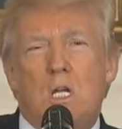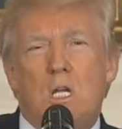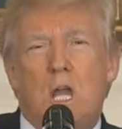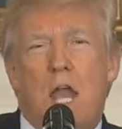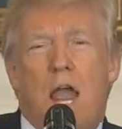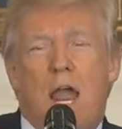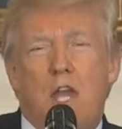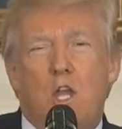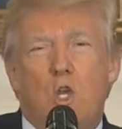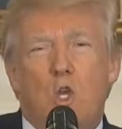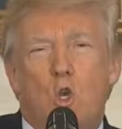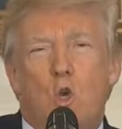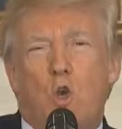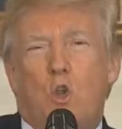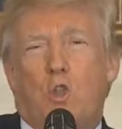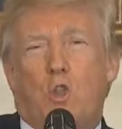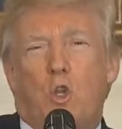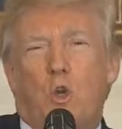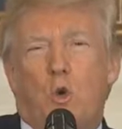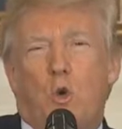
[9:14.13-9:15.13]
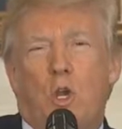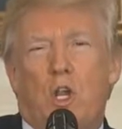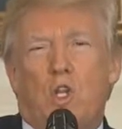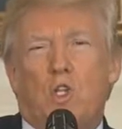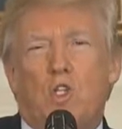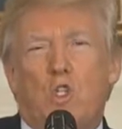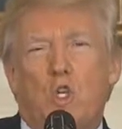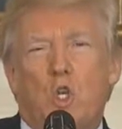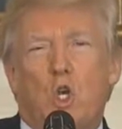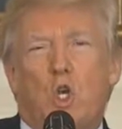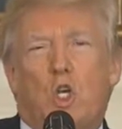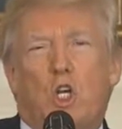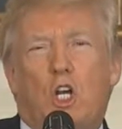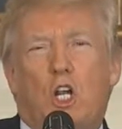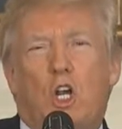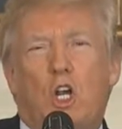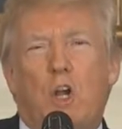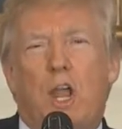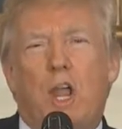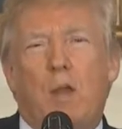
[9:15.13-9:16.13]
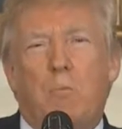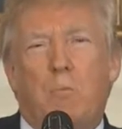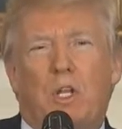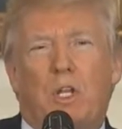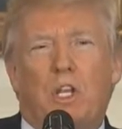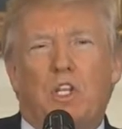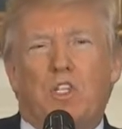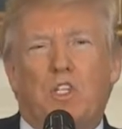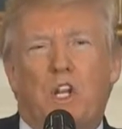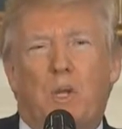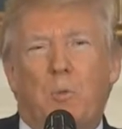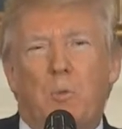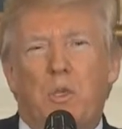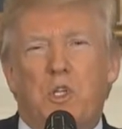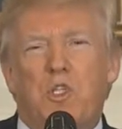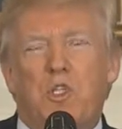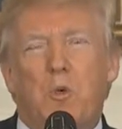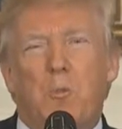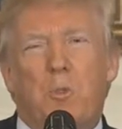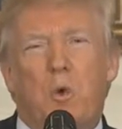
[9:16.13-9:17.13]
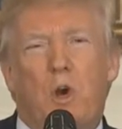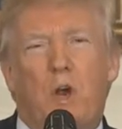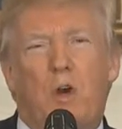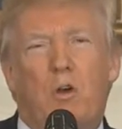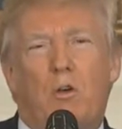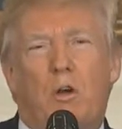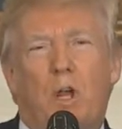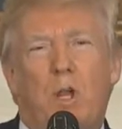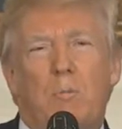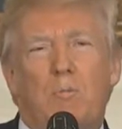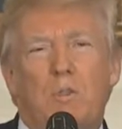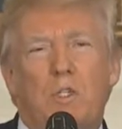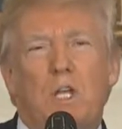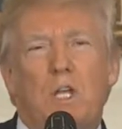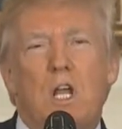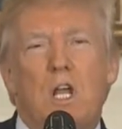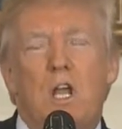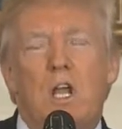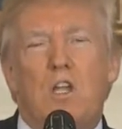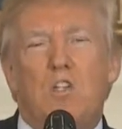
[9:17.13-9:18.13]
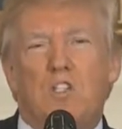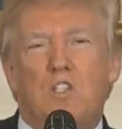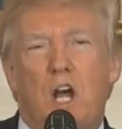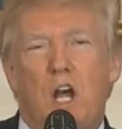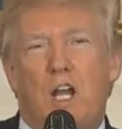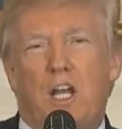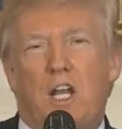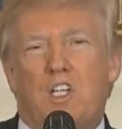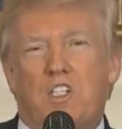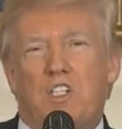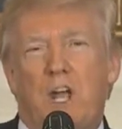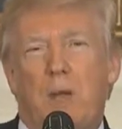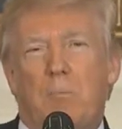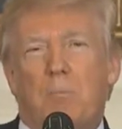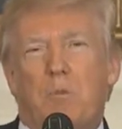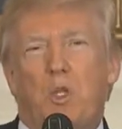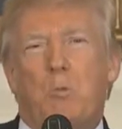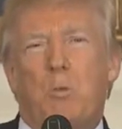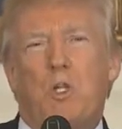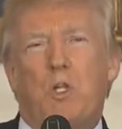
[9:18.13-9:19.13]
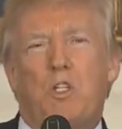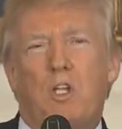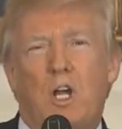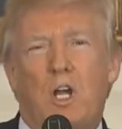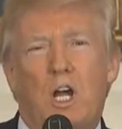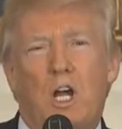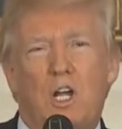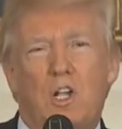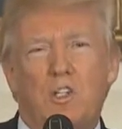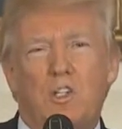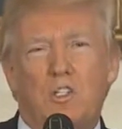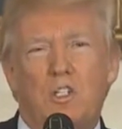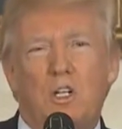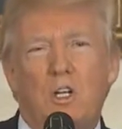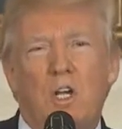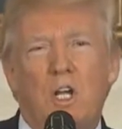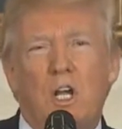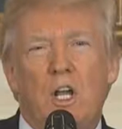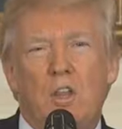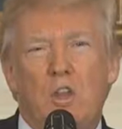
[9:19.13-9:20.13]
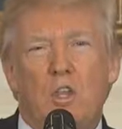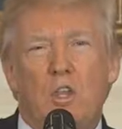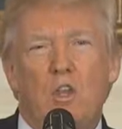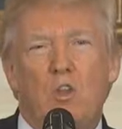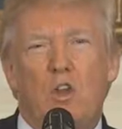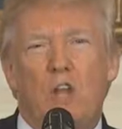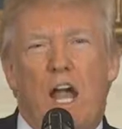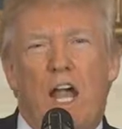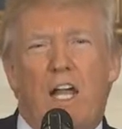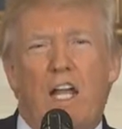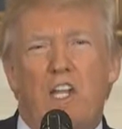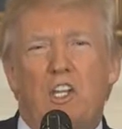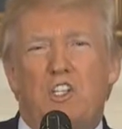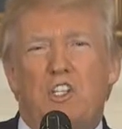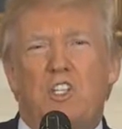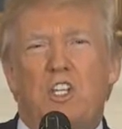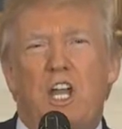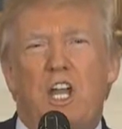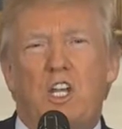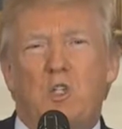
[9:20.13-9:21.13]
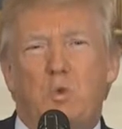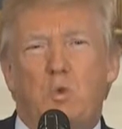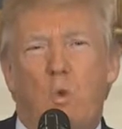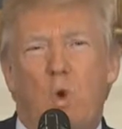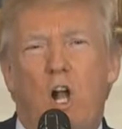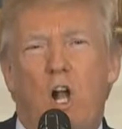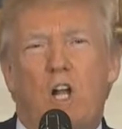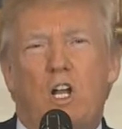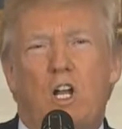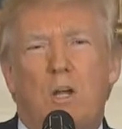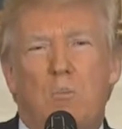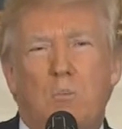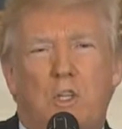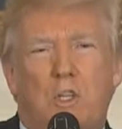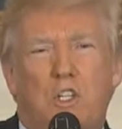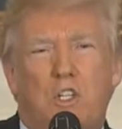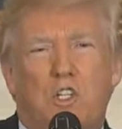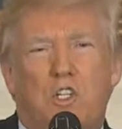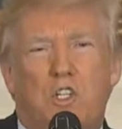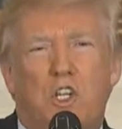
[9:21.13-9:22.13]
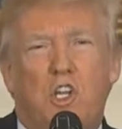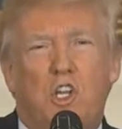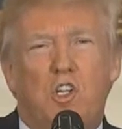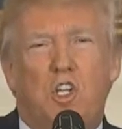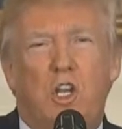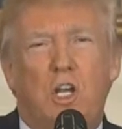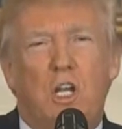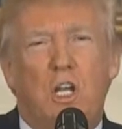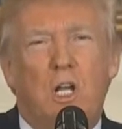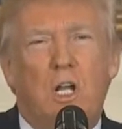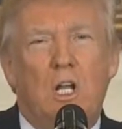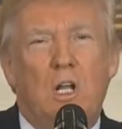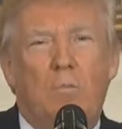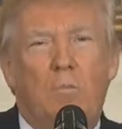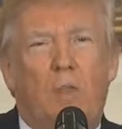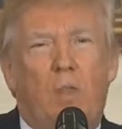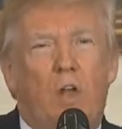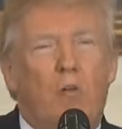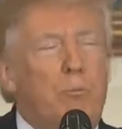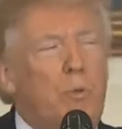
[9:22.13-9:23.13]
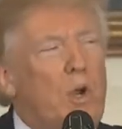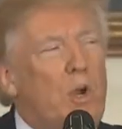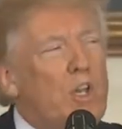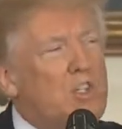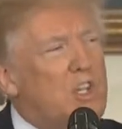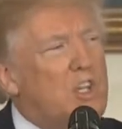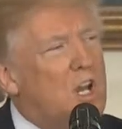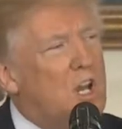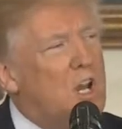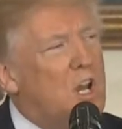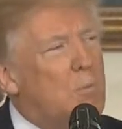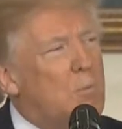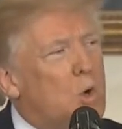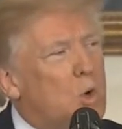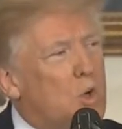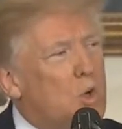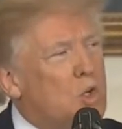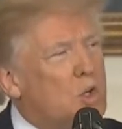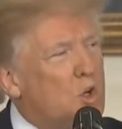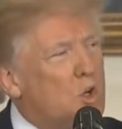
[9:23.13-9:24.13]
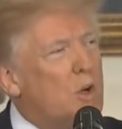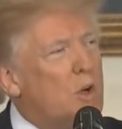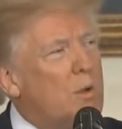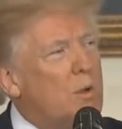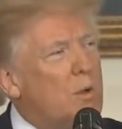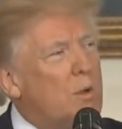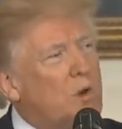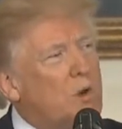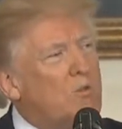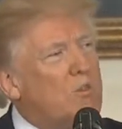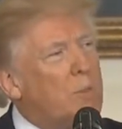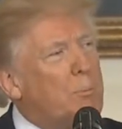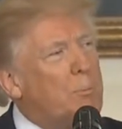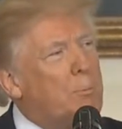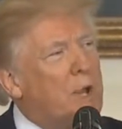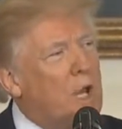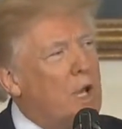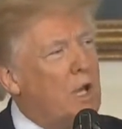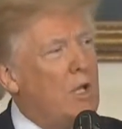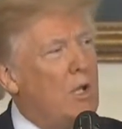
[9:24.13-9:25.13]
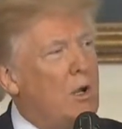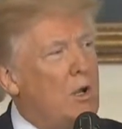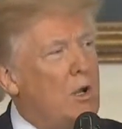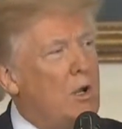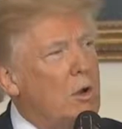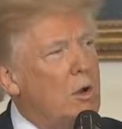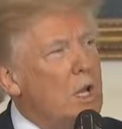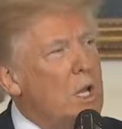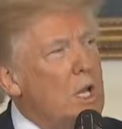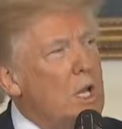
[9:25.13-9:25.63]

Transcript: and North Korea's nuclear and ballistic missile programs. It's unacceptable to us. The United States welcomed the decision of President Moon to remove the payload